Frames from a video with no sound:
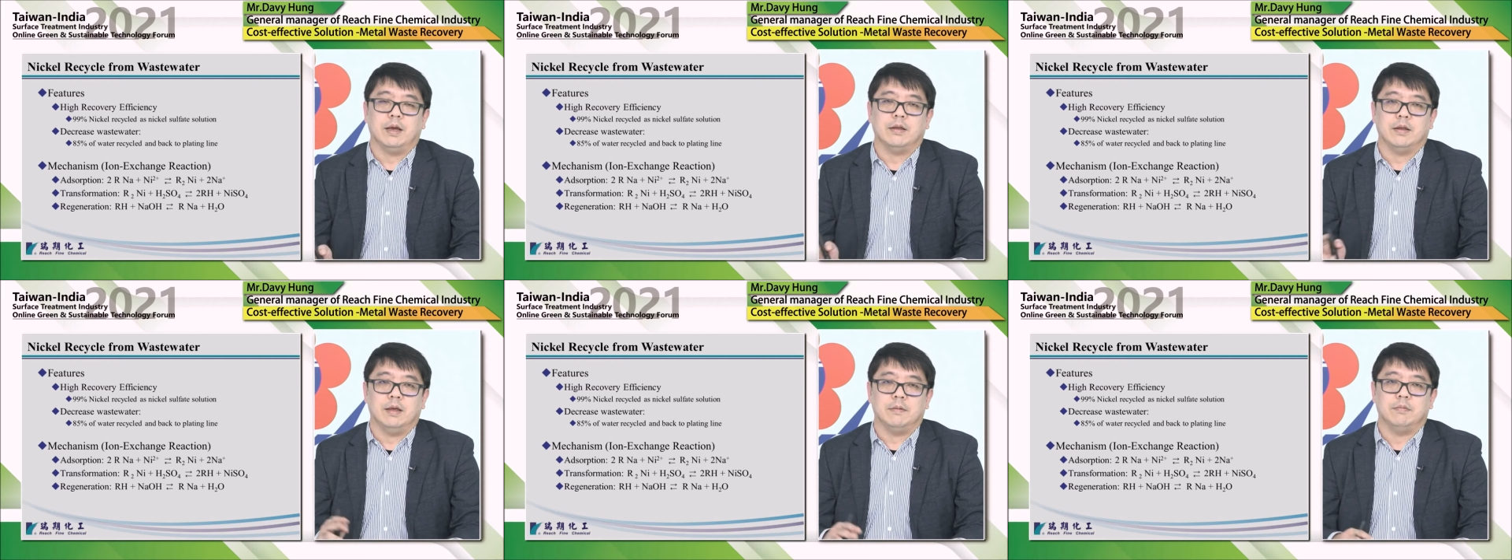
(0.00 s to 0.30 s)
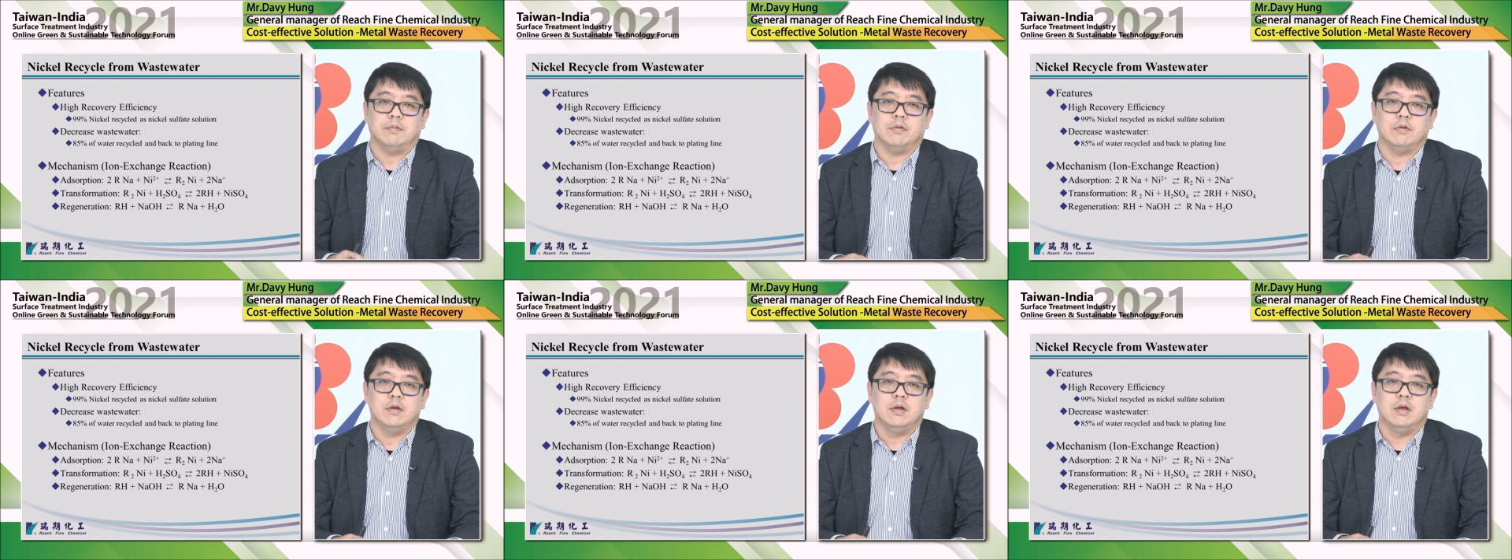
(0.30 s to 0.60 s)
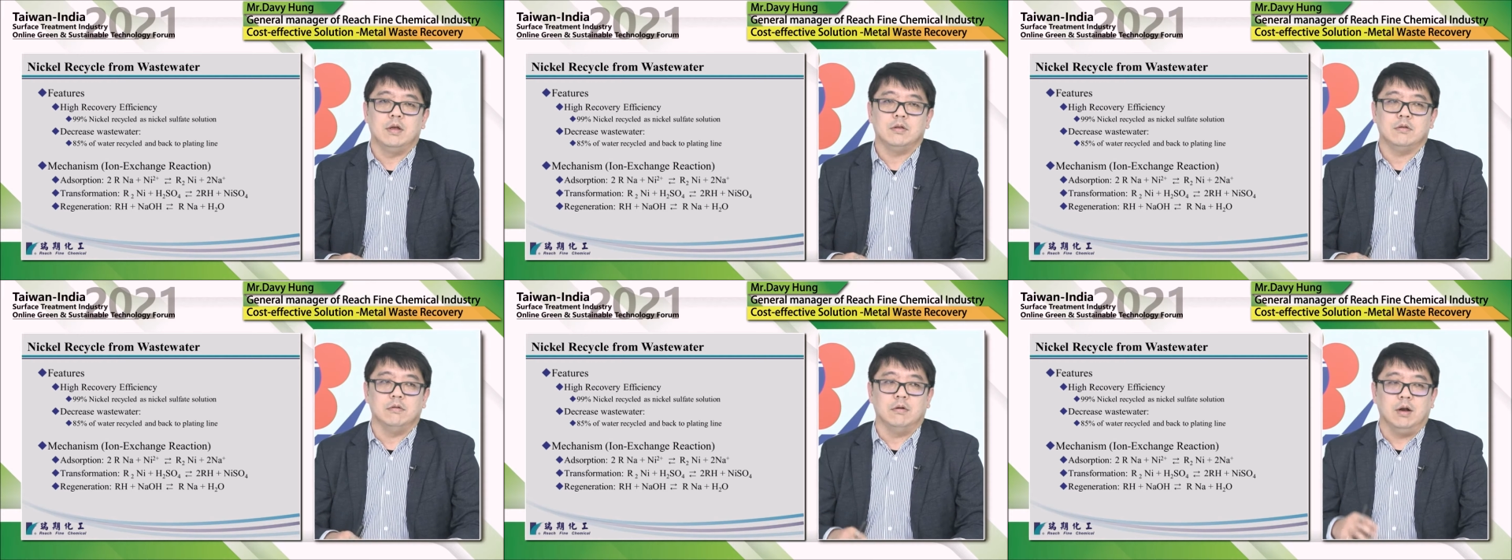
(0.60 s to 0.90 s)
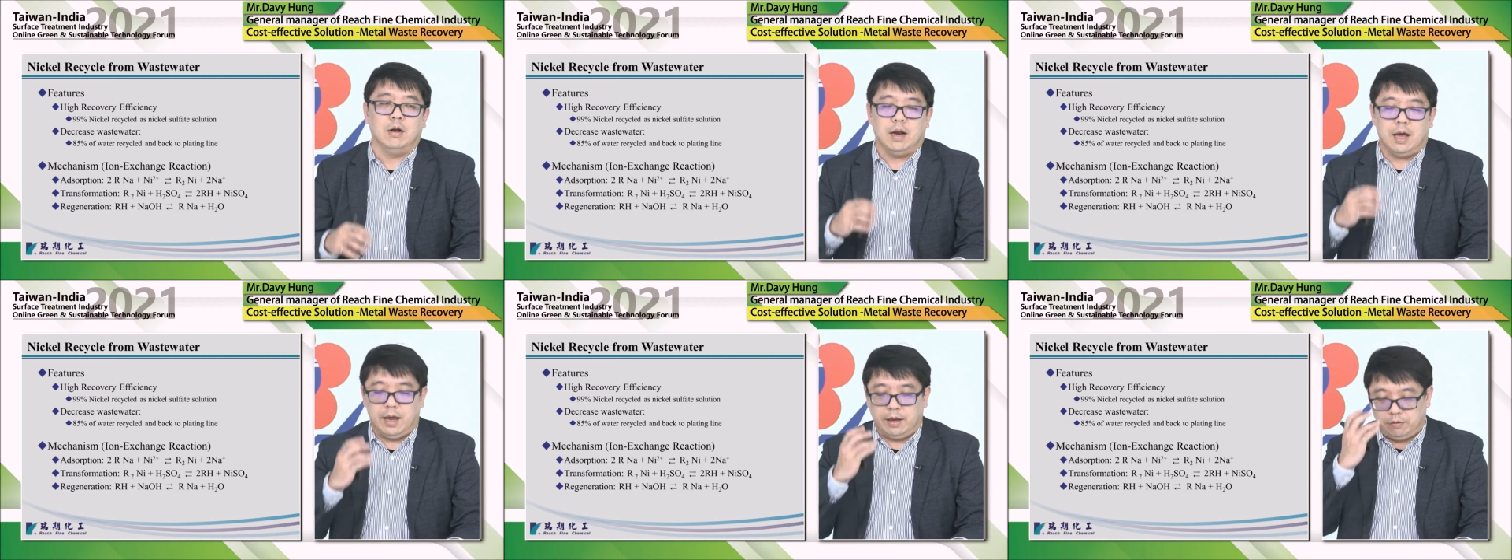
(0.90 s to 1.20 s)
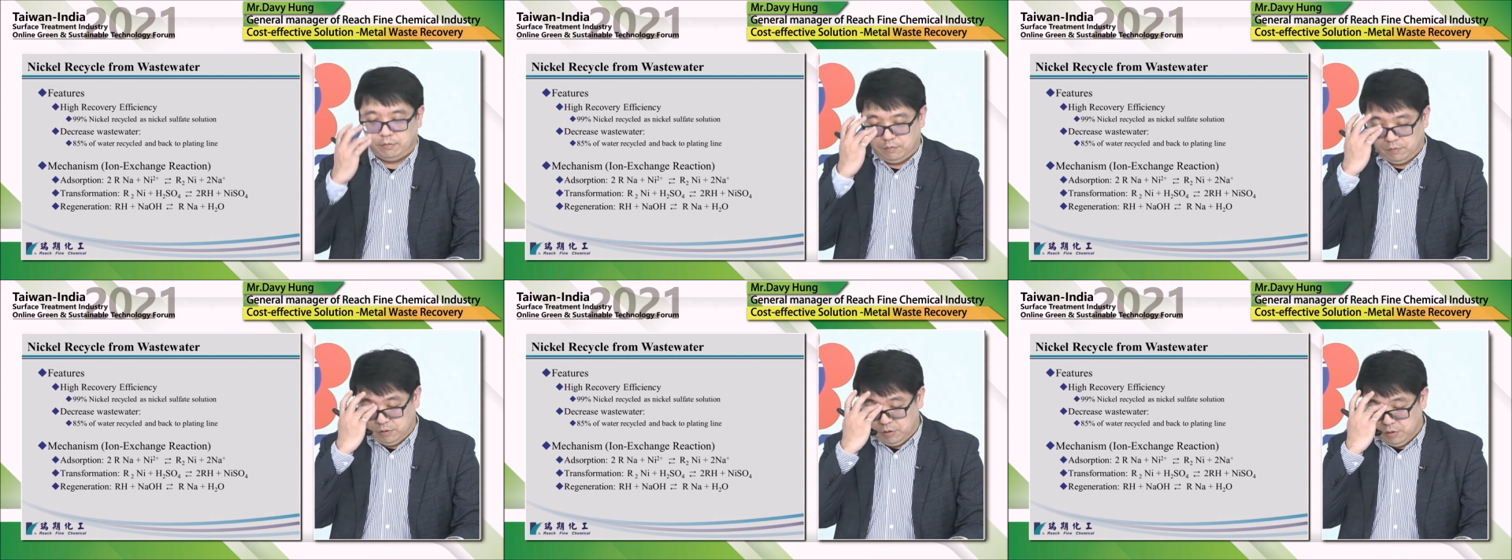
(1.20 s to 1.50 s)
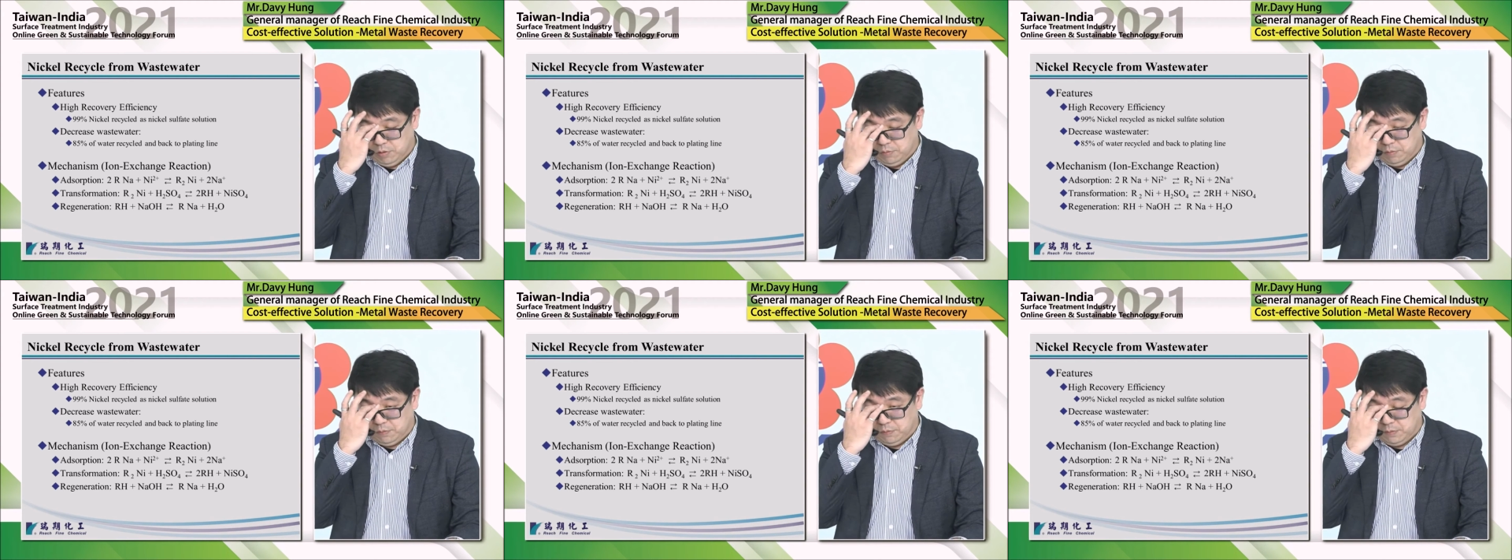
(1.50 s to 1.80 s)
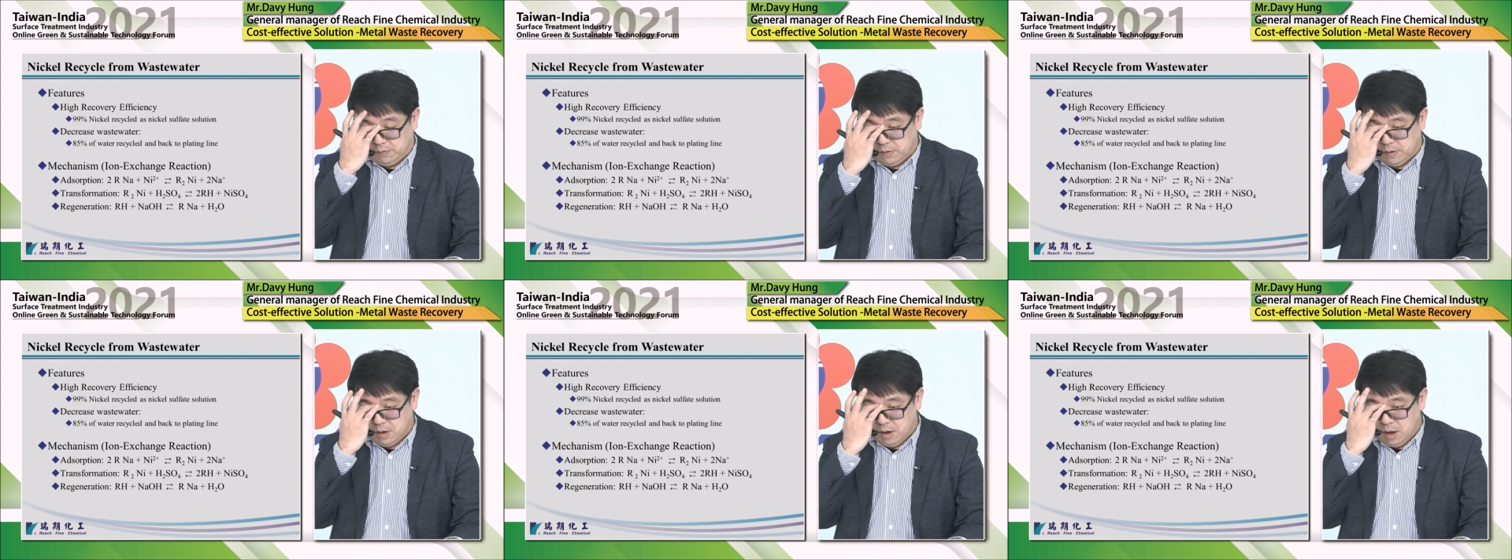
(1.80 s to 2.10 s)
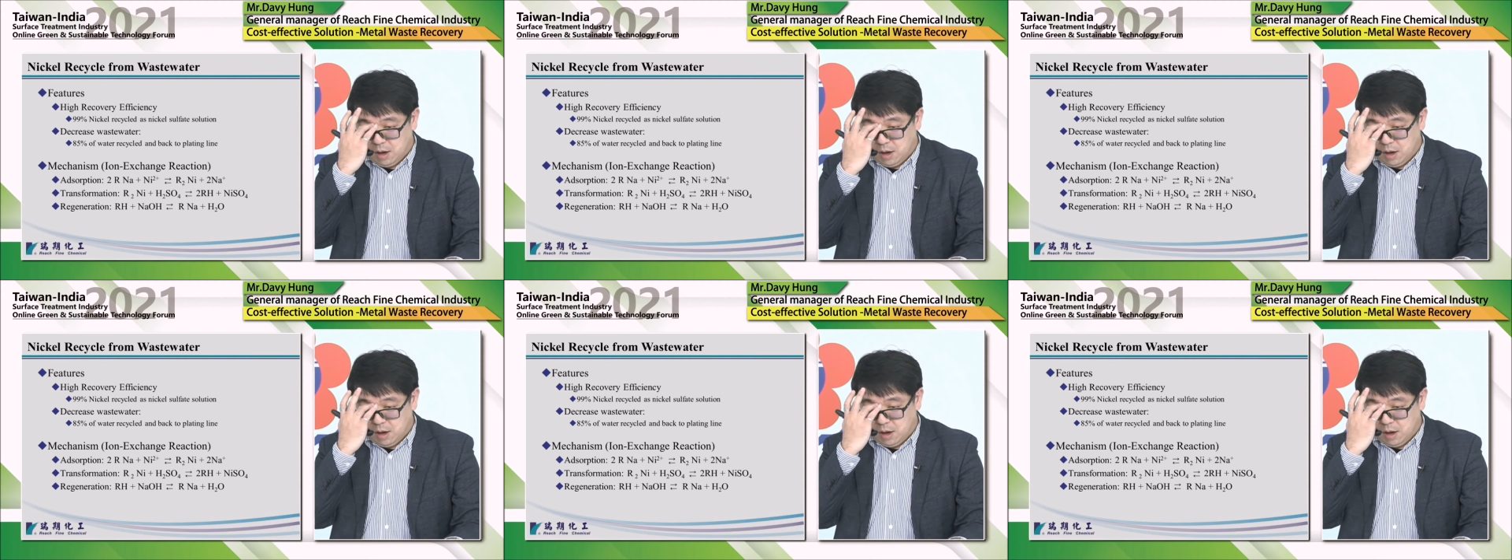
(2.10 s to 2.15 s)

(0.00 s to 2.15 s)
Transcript: to the line to use.